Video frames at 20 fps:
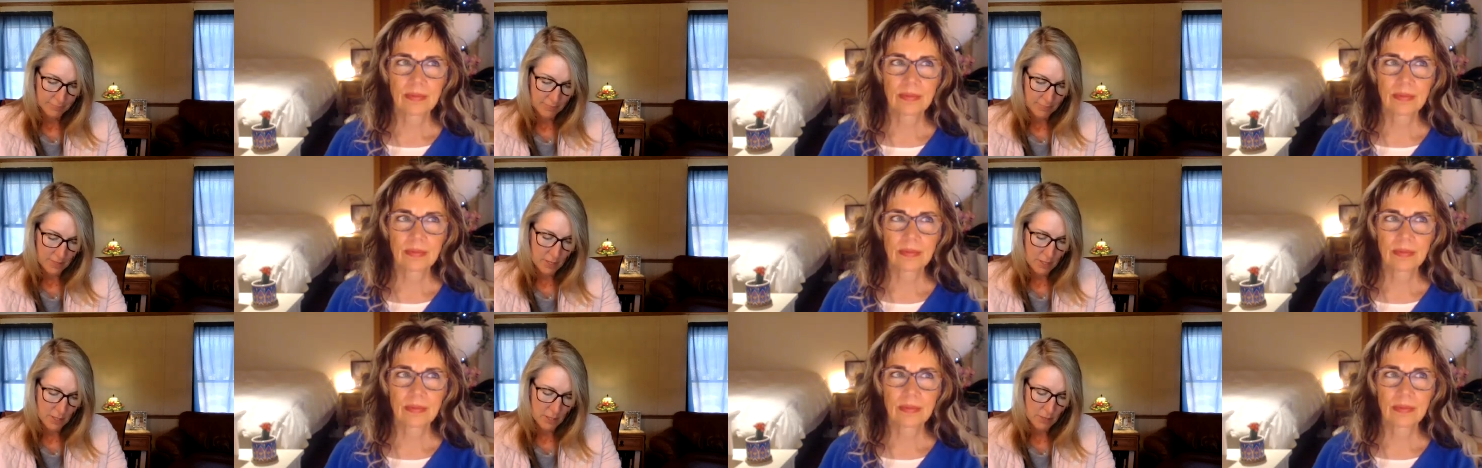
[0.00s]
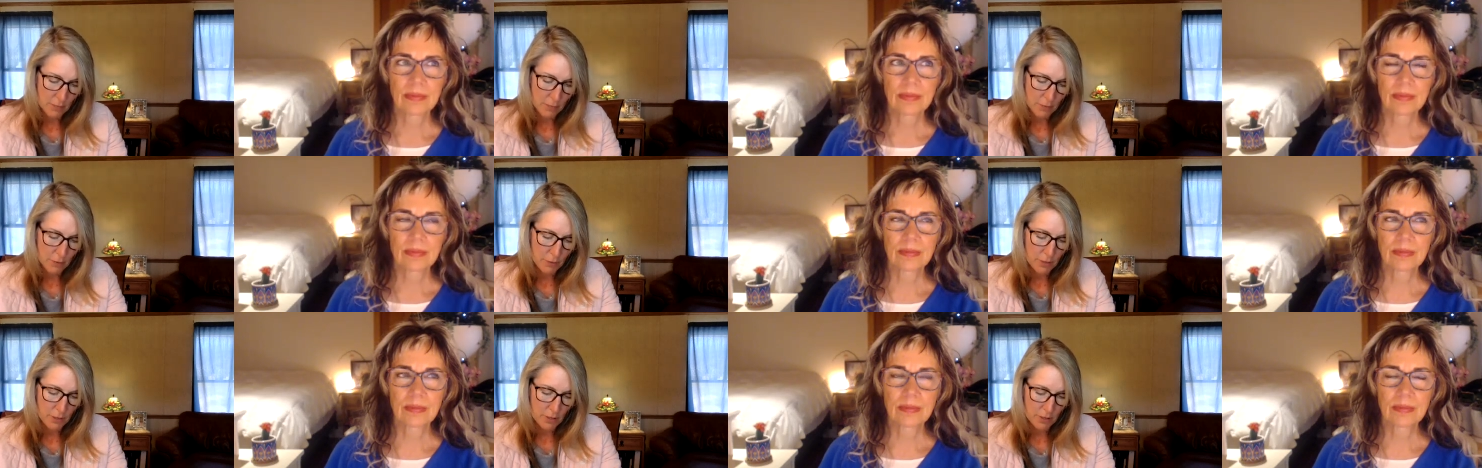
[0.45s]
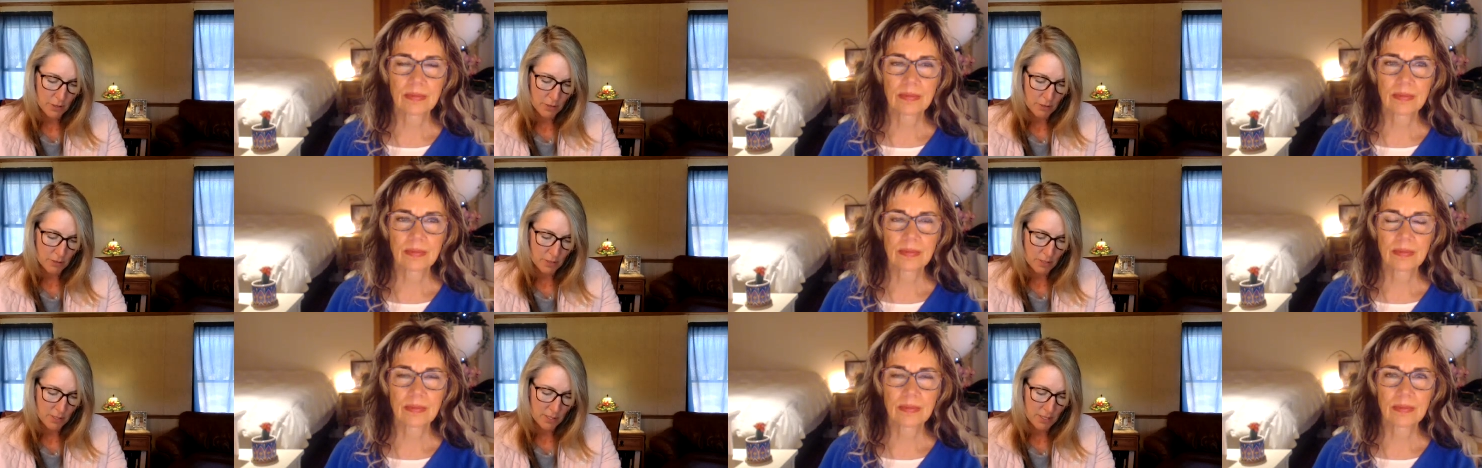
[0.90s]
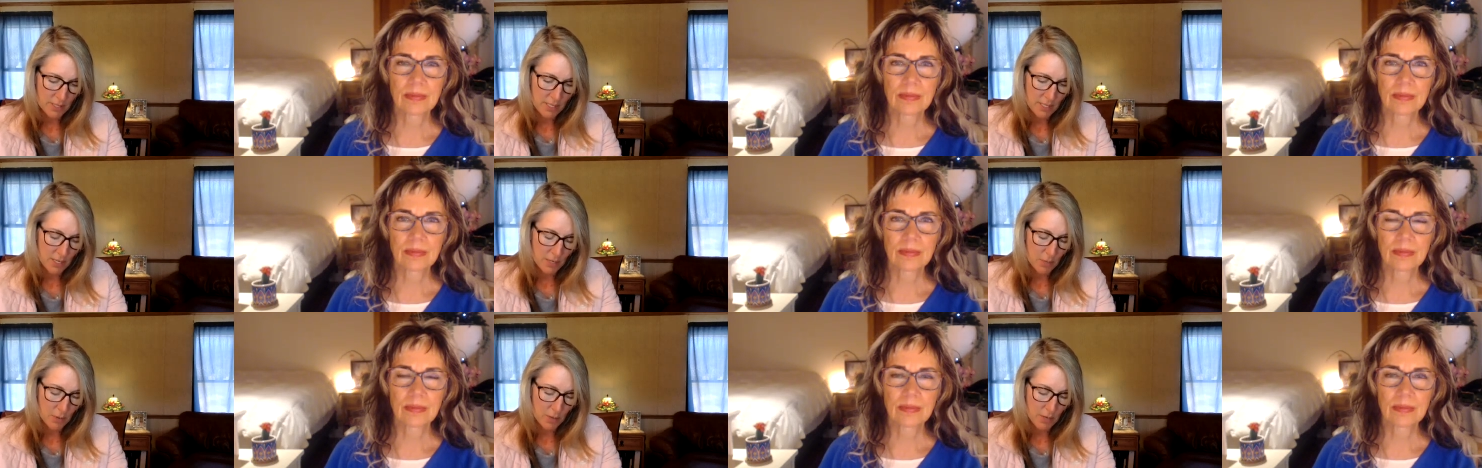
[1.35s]
Speaker 1: There's a footnote in
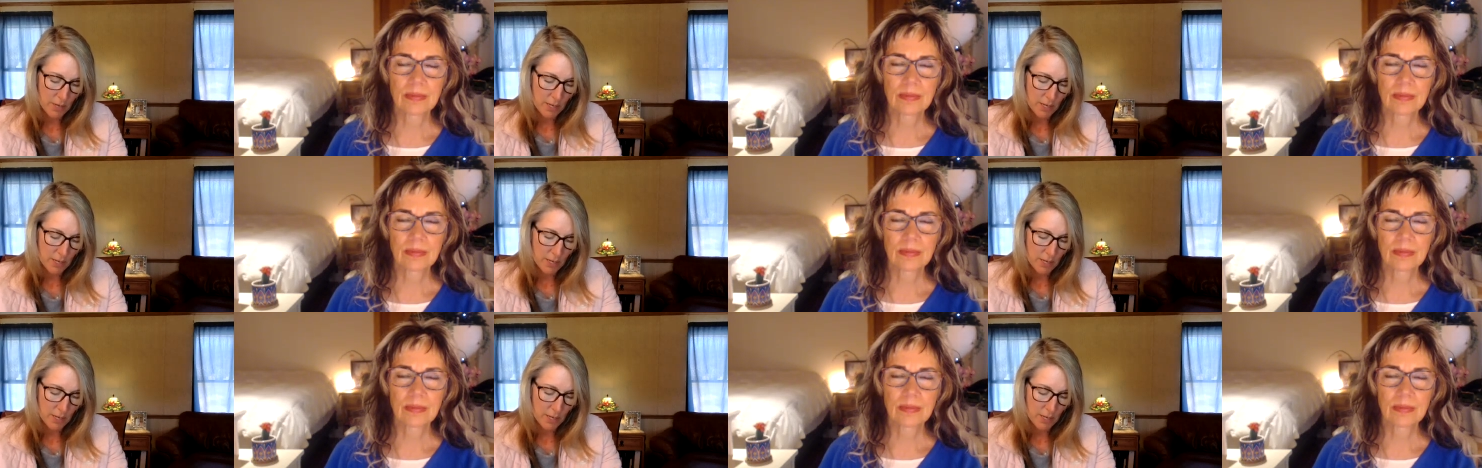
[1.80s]
COA.